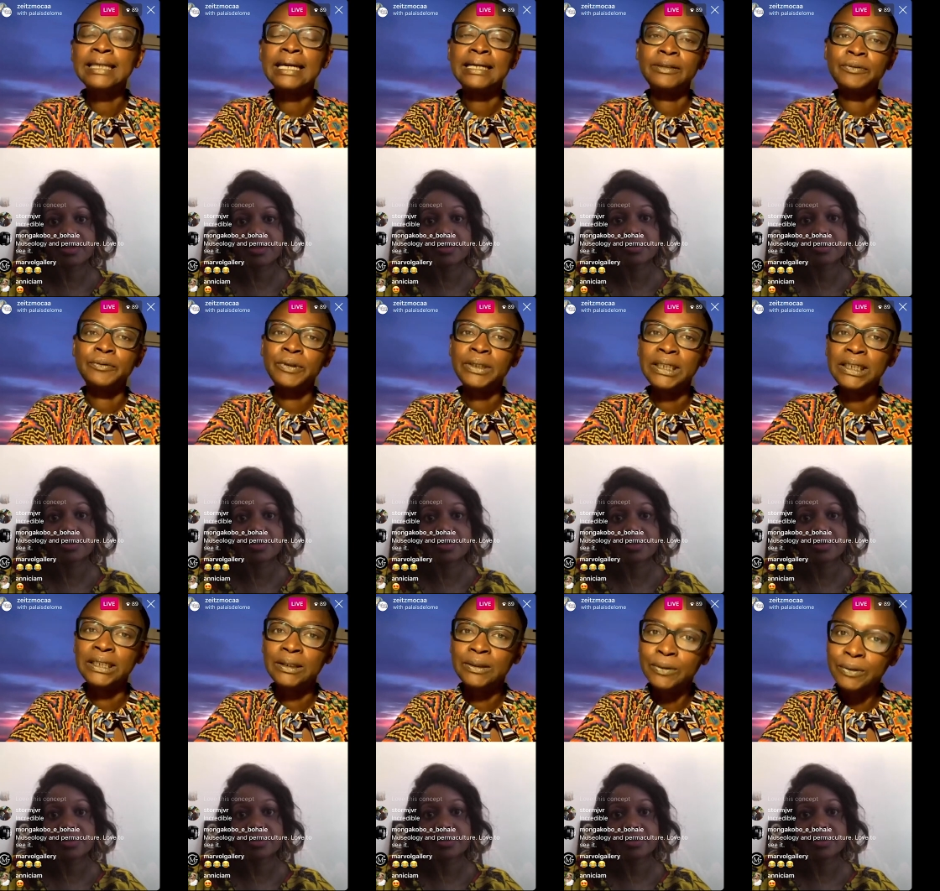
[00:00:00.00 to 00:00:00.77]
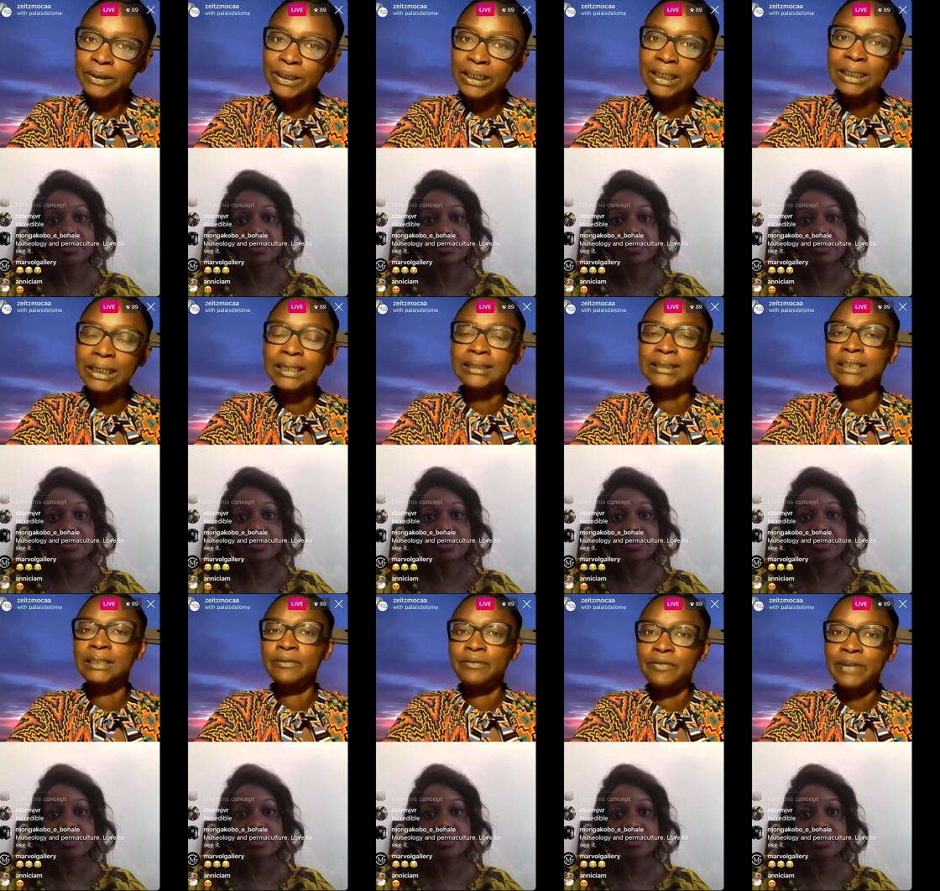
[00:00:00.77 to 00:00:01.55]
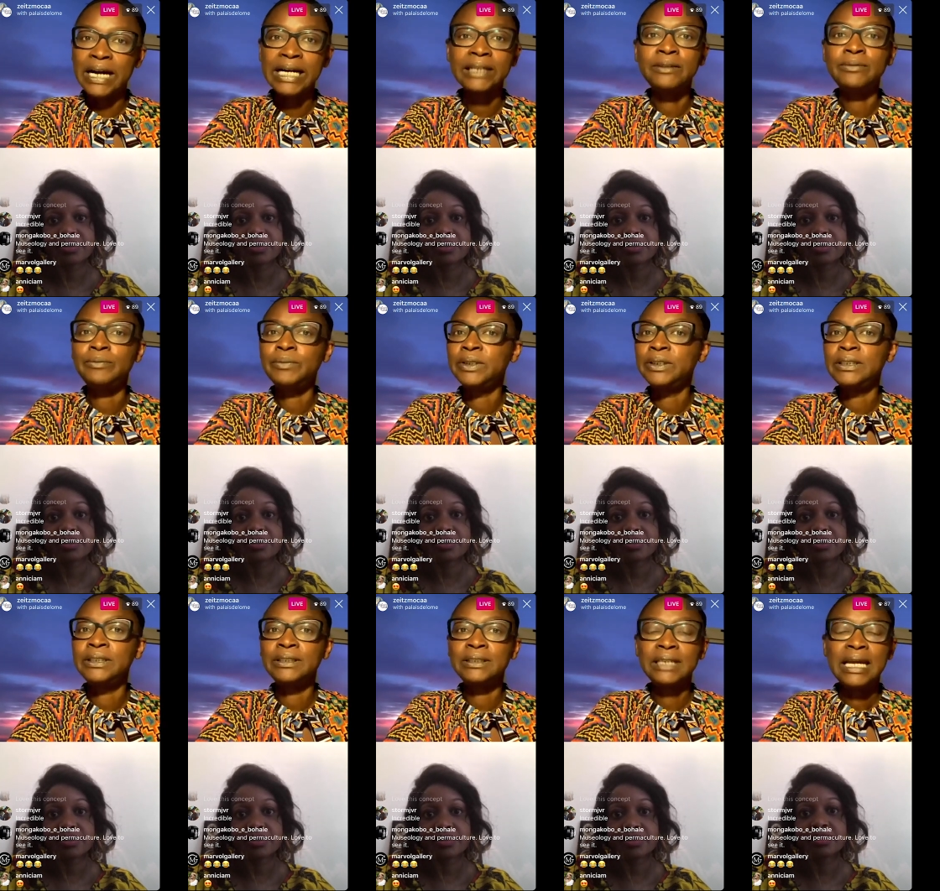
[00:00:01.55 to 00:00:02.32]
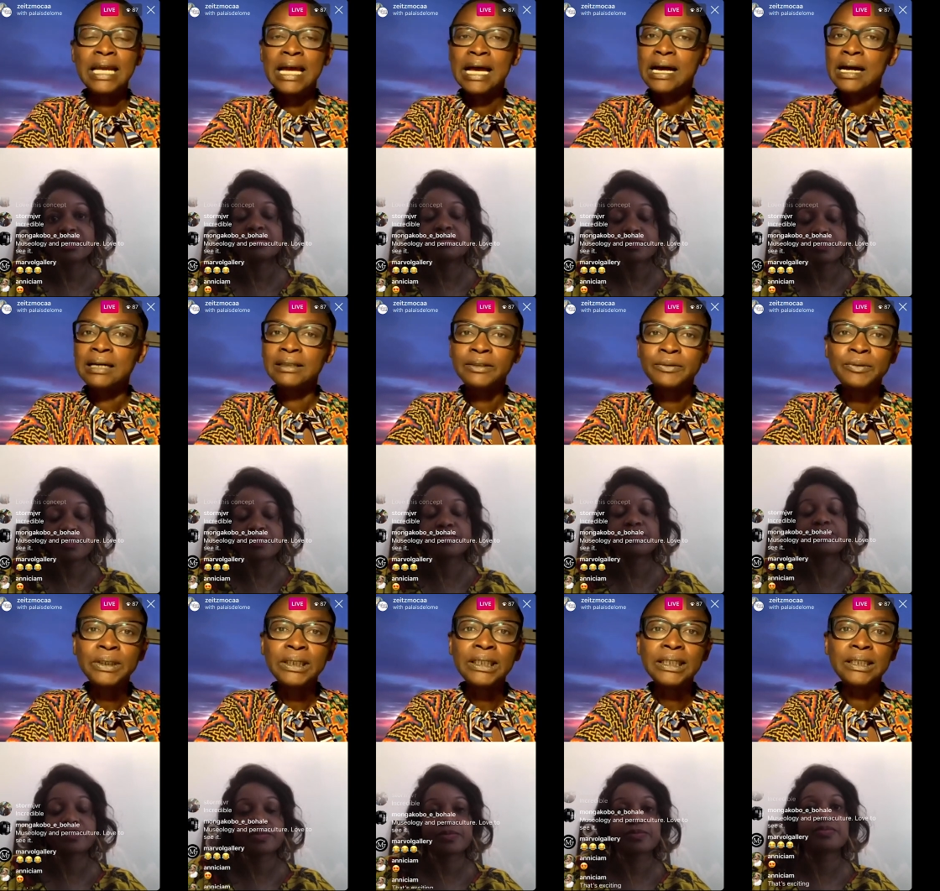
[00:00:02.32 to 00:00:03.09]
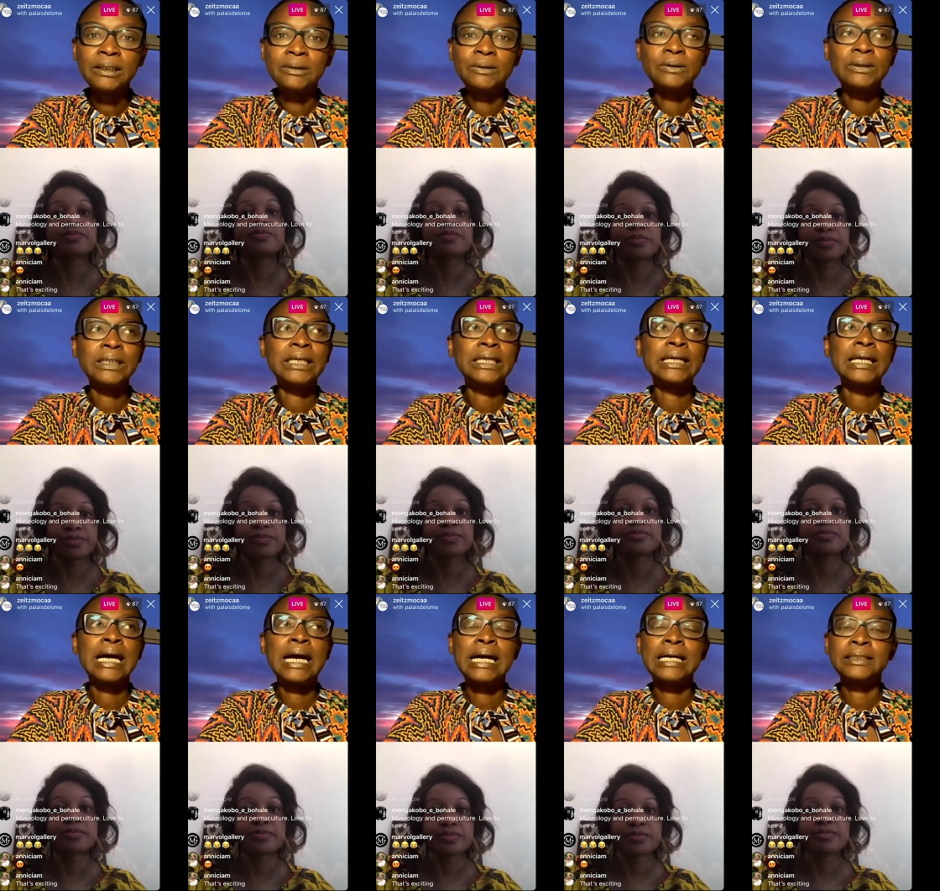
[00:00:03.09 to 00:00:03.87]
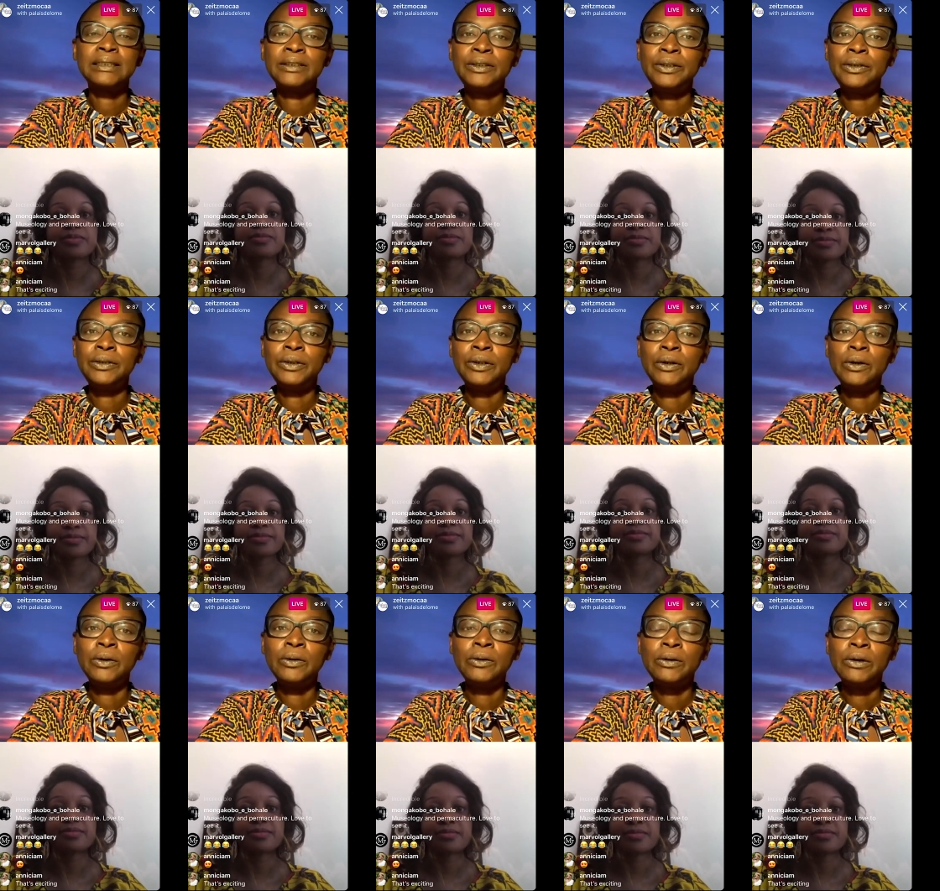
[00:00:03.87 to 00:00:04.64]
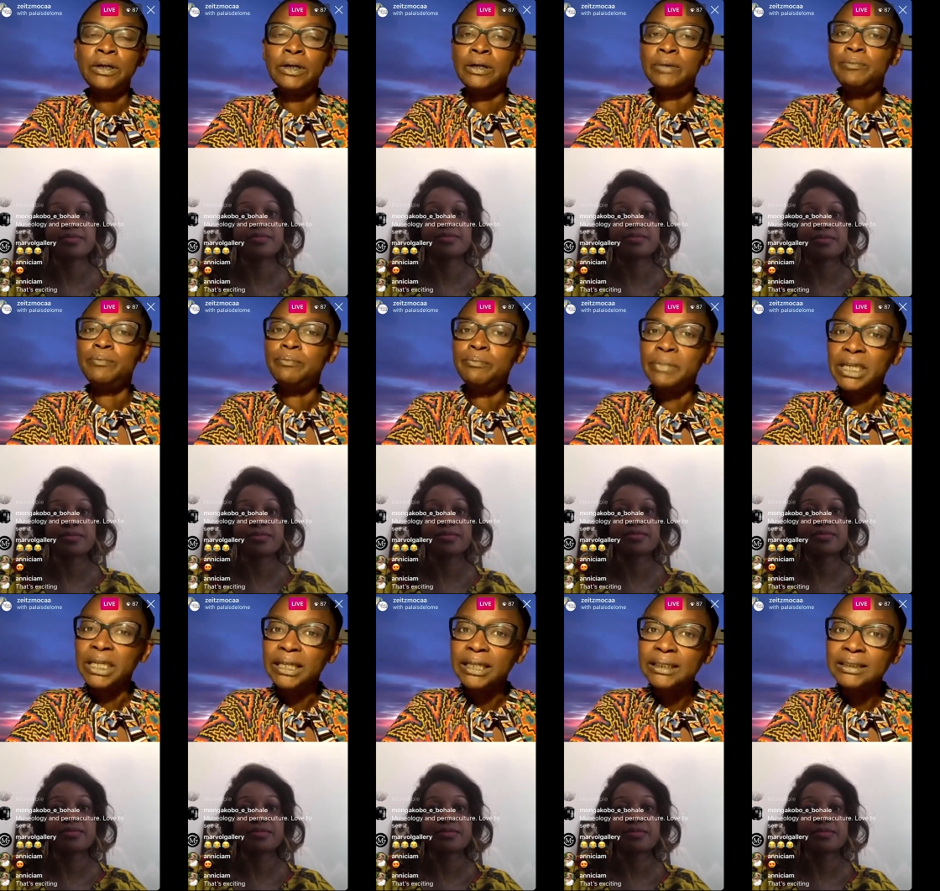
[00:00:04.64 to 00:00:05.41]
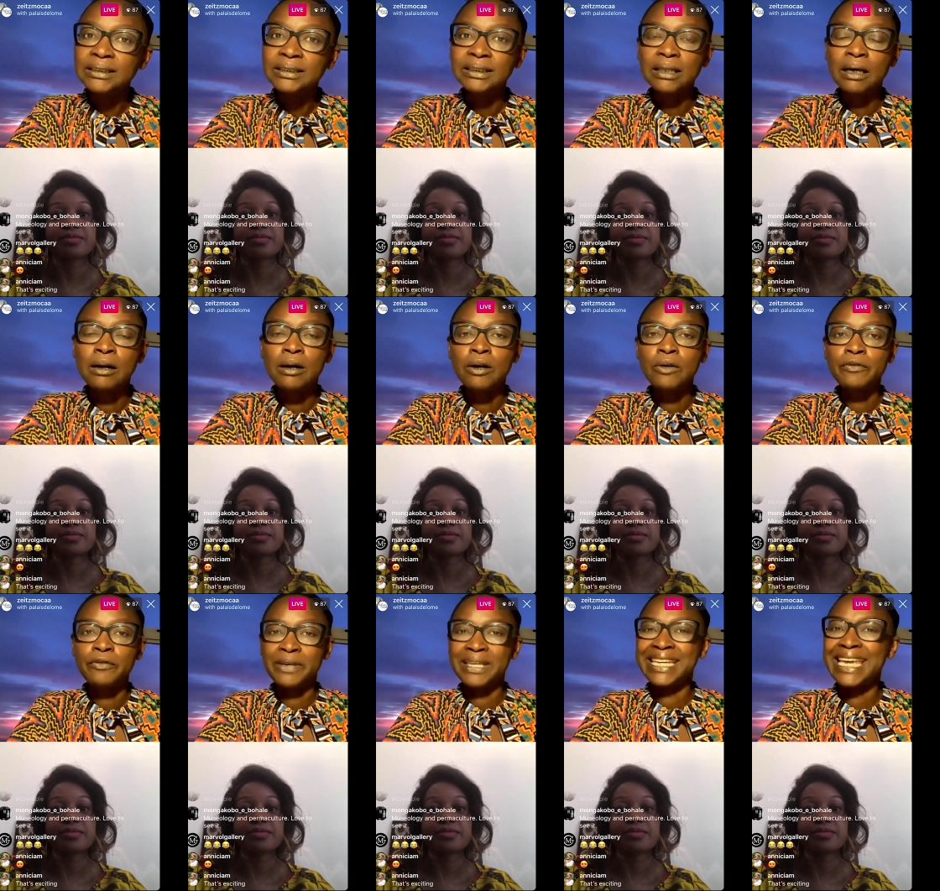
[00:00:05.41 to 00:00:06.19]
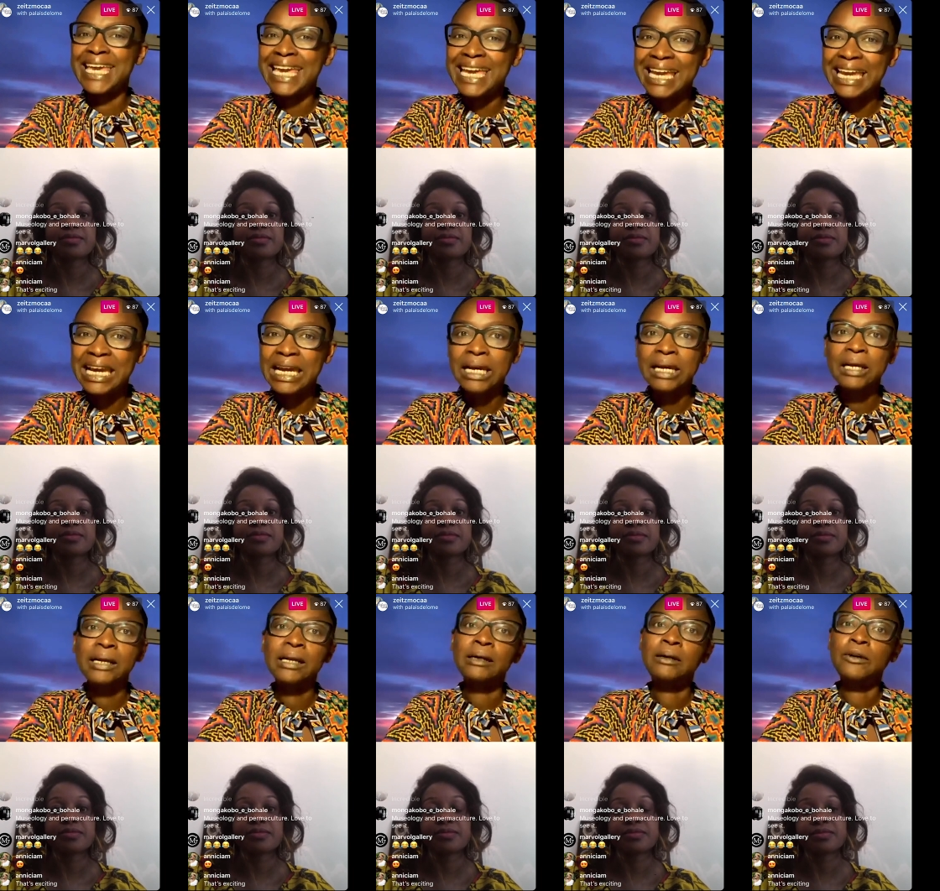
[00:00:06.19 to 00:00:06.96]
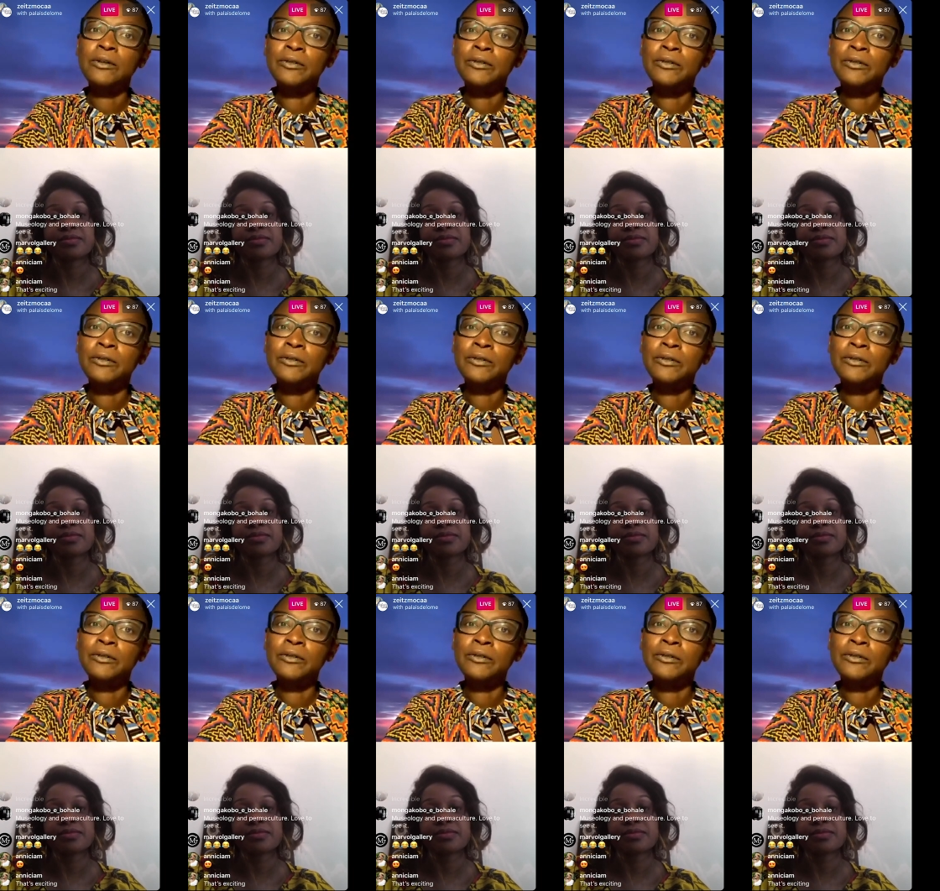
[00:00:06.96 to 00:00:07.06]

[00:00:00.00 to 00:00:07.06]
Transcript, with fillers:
Speaker 1: at really looking at environment, at really looking at, you know, means of care, of